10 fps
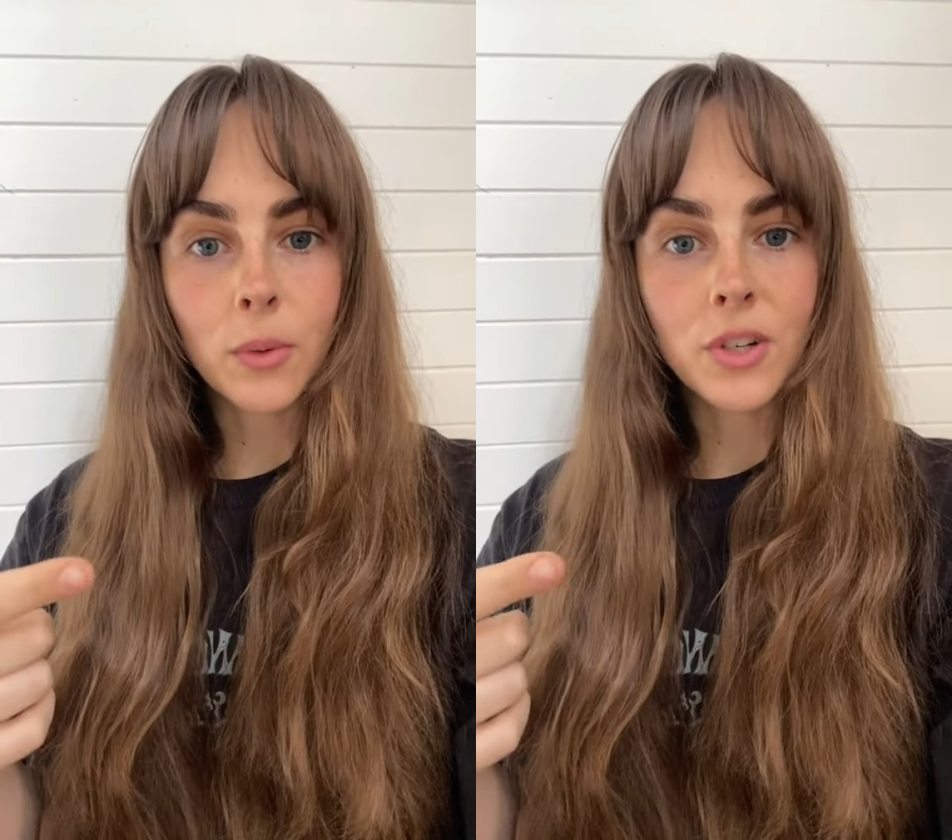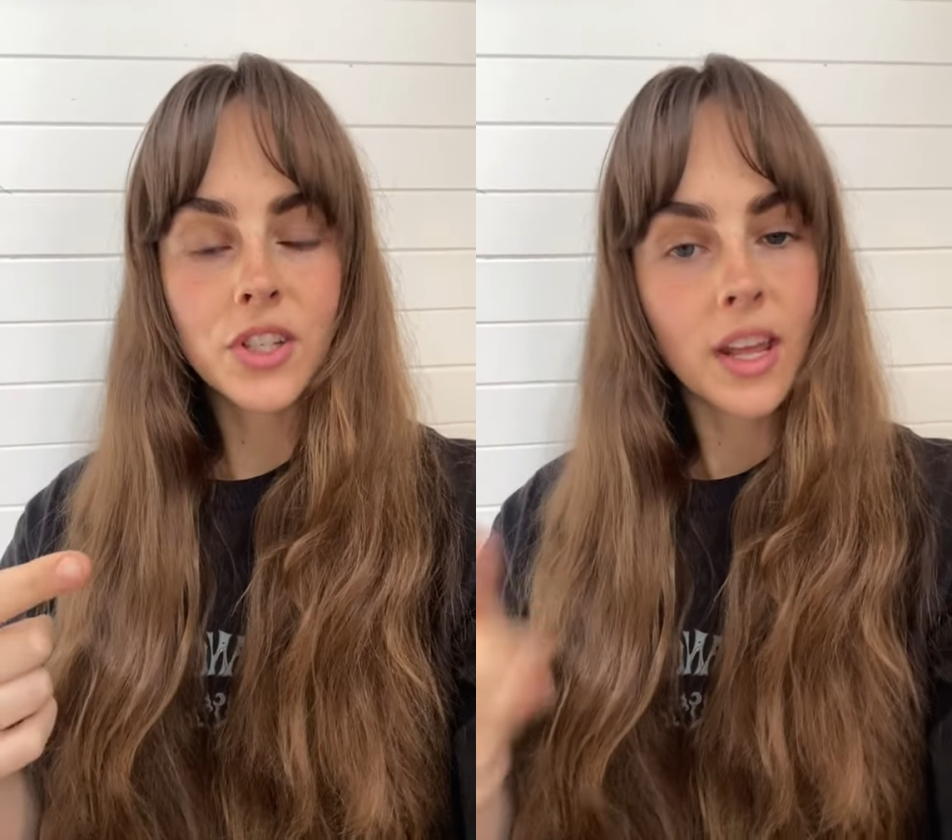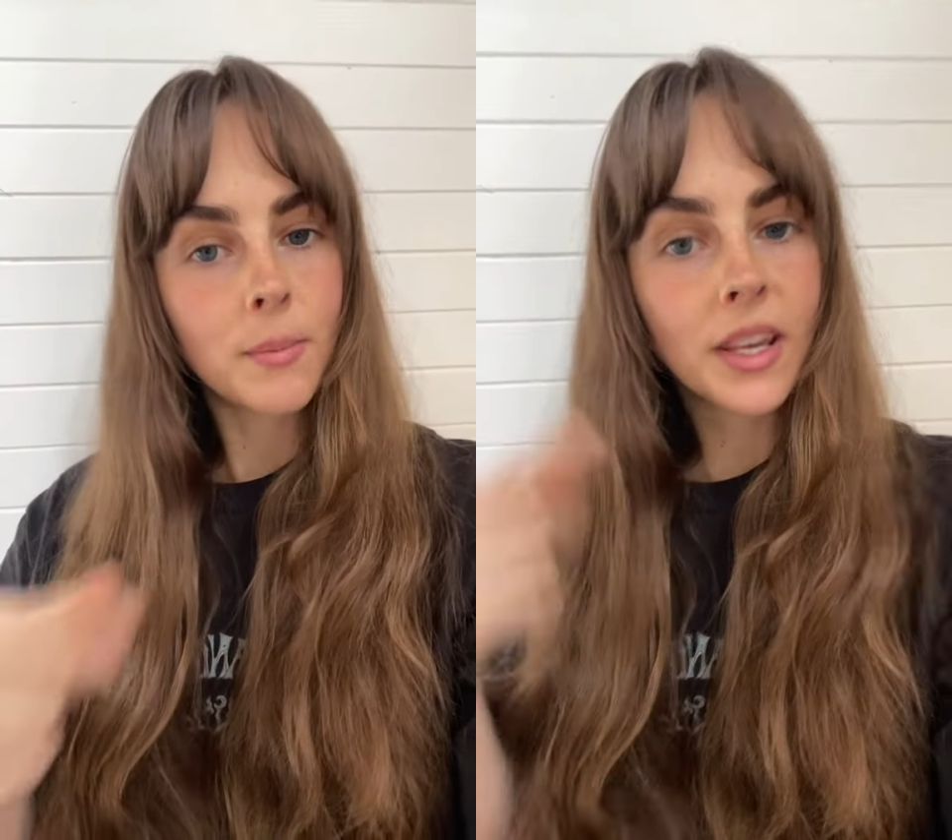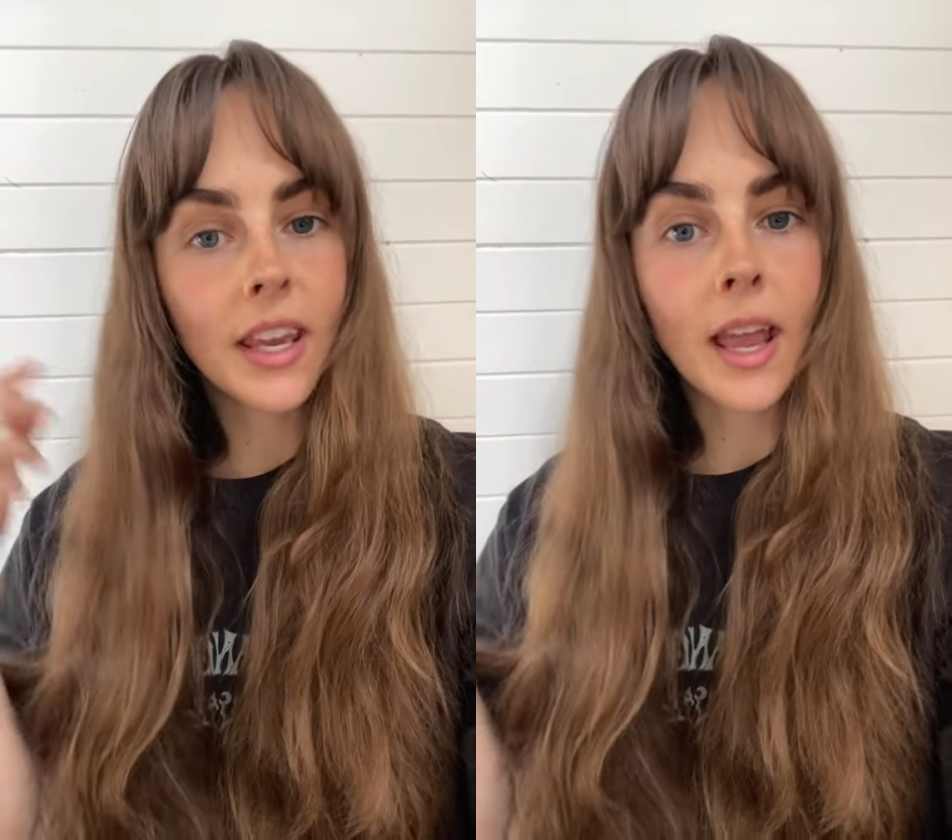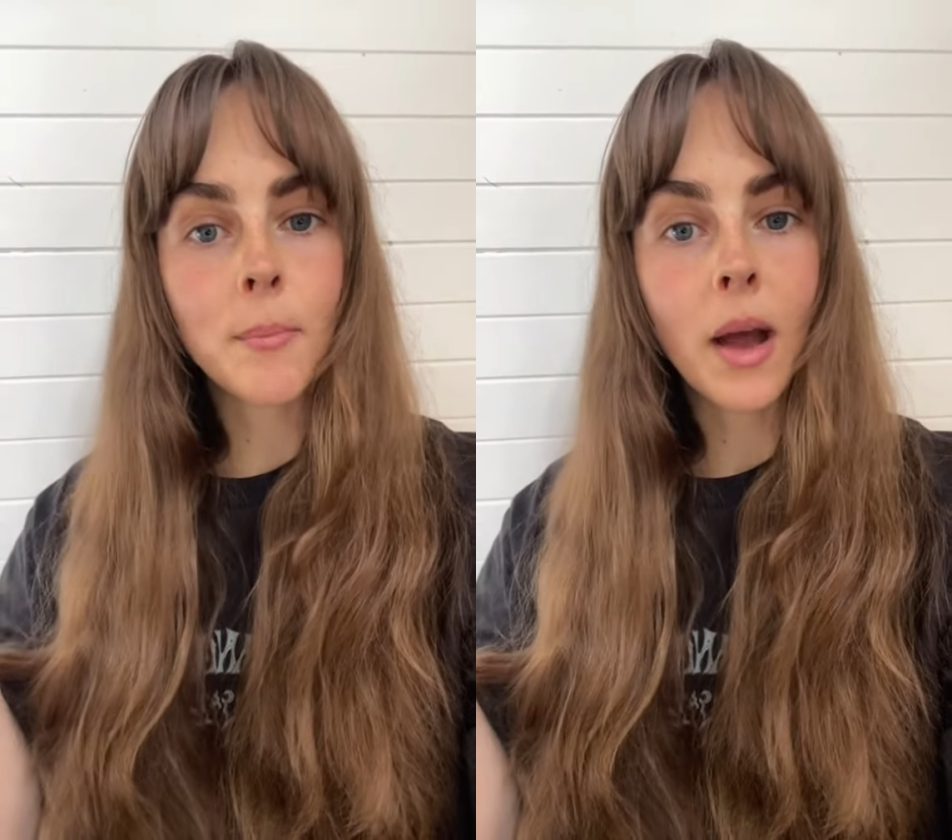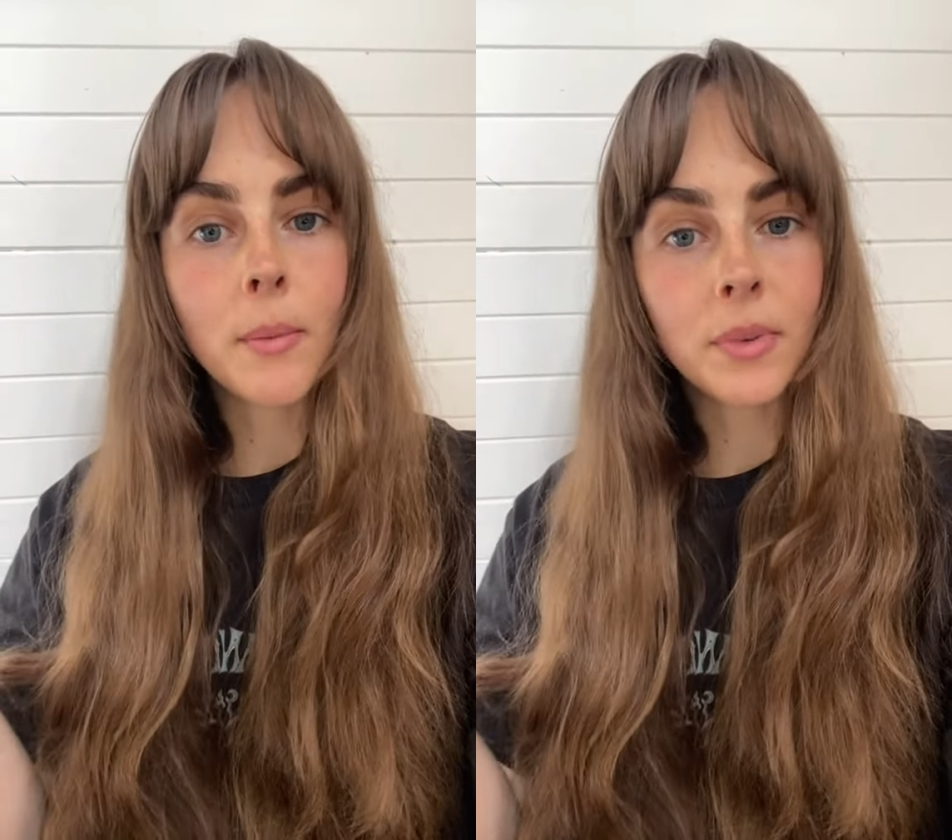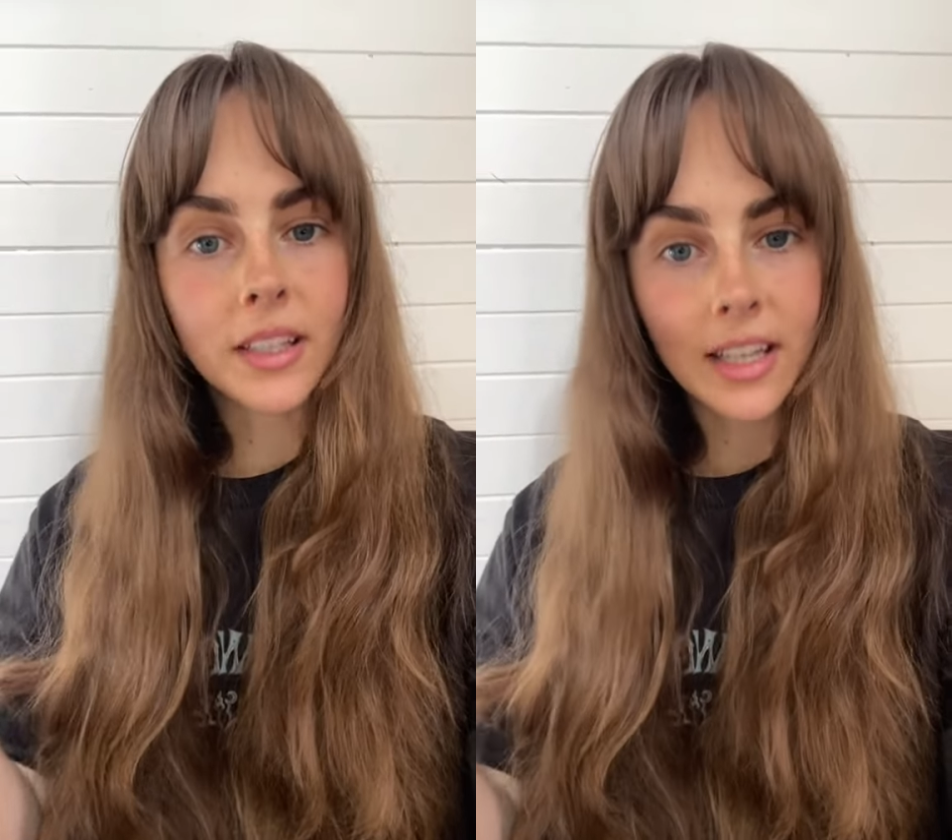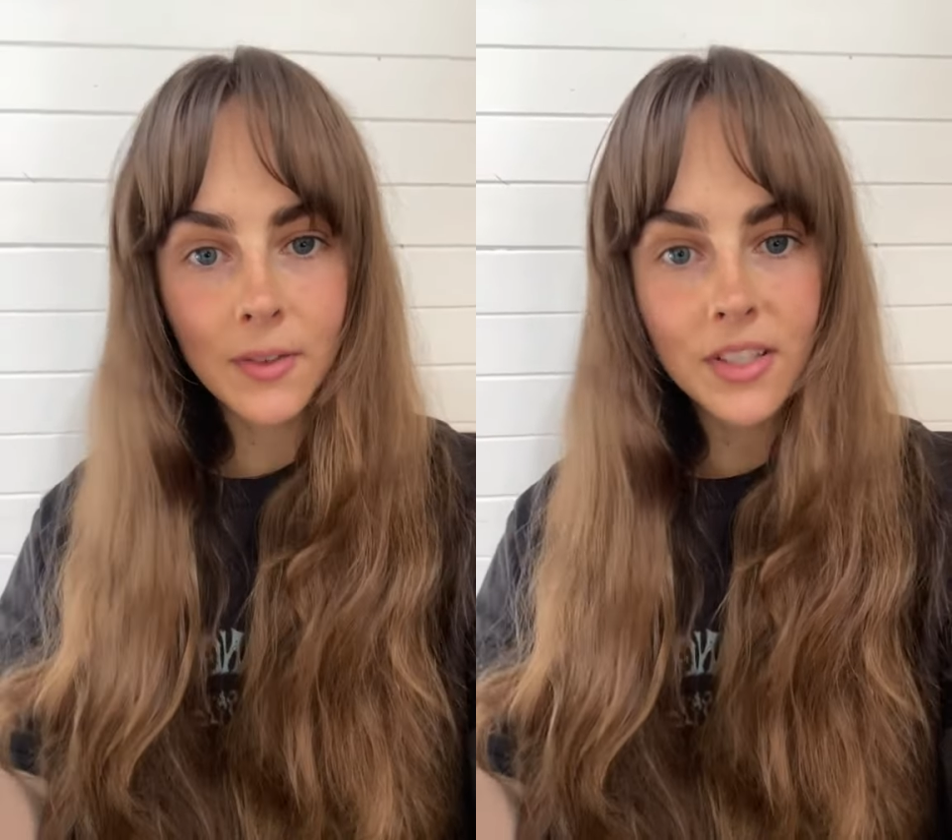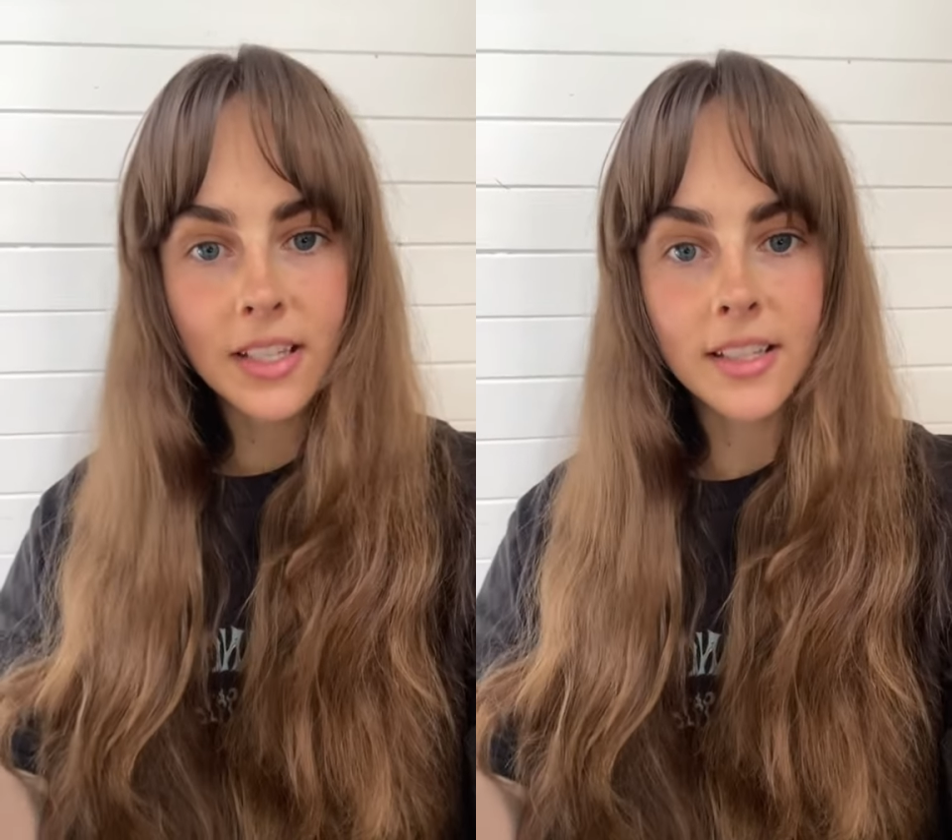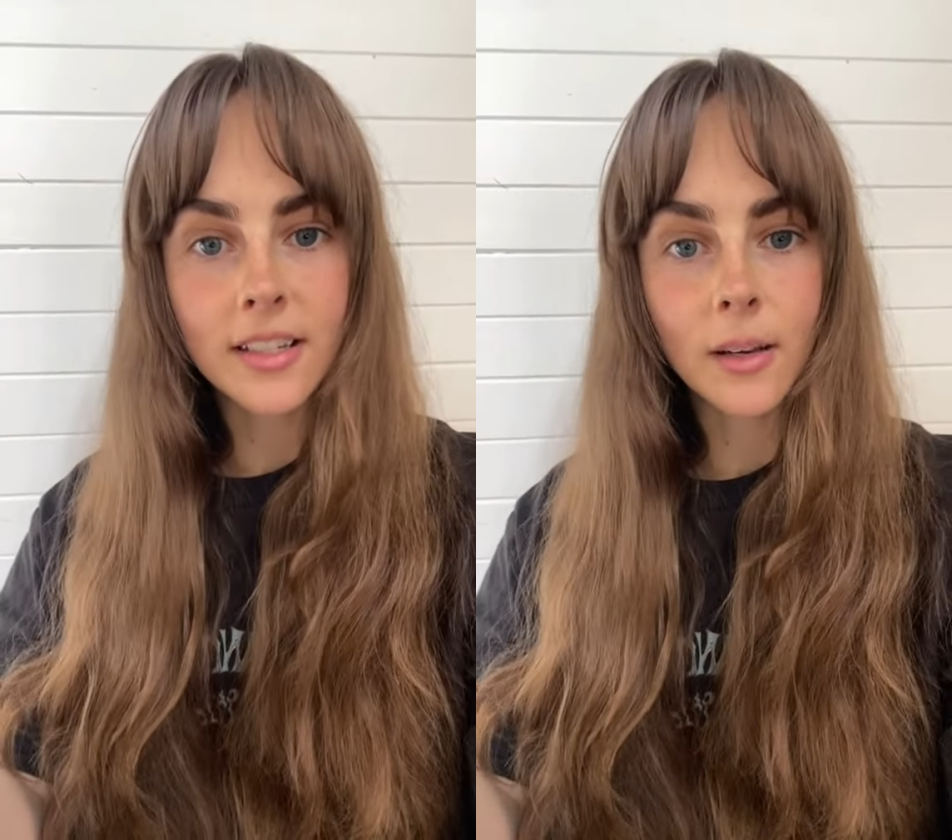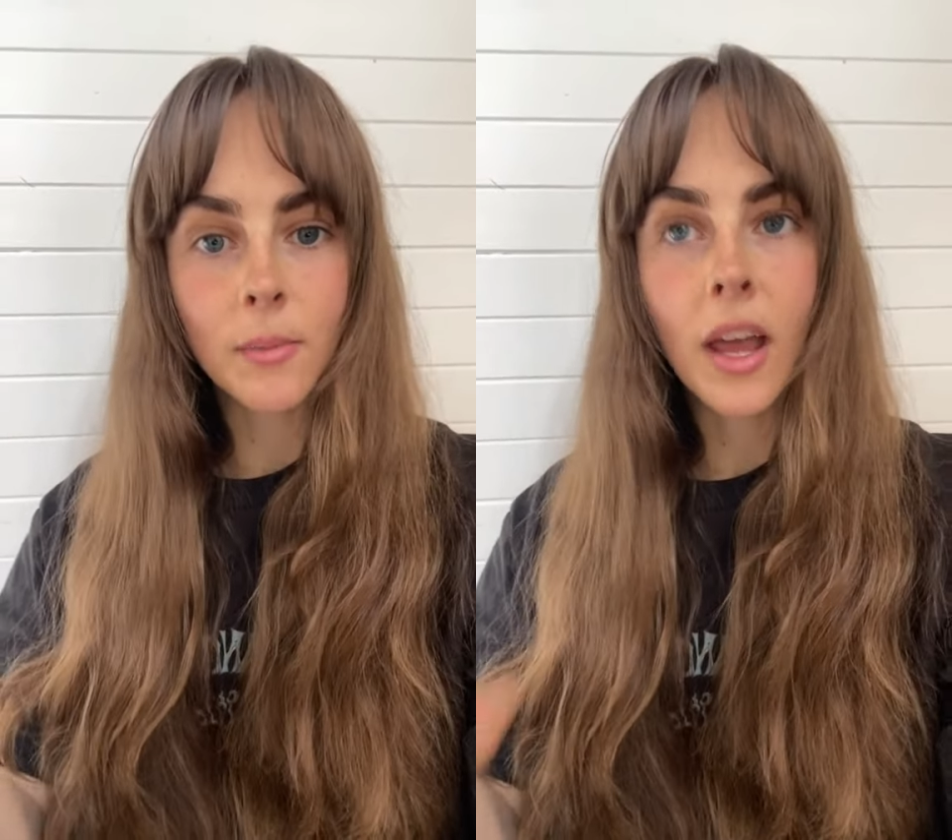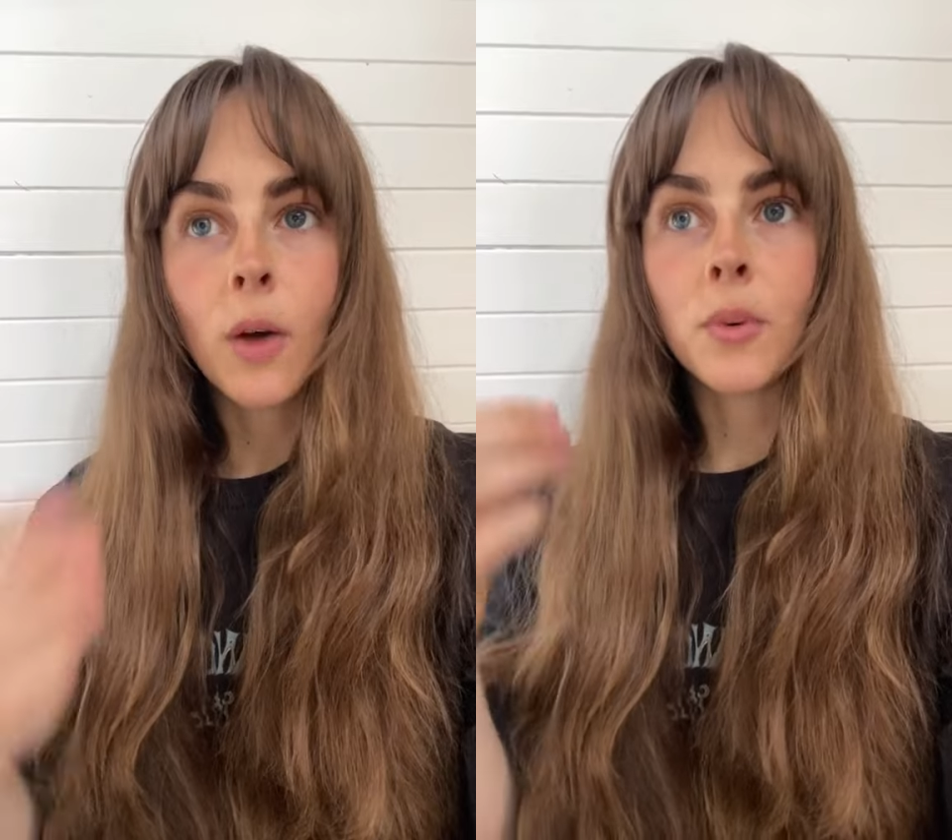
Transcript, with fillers: which then became my belief system,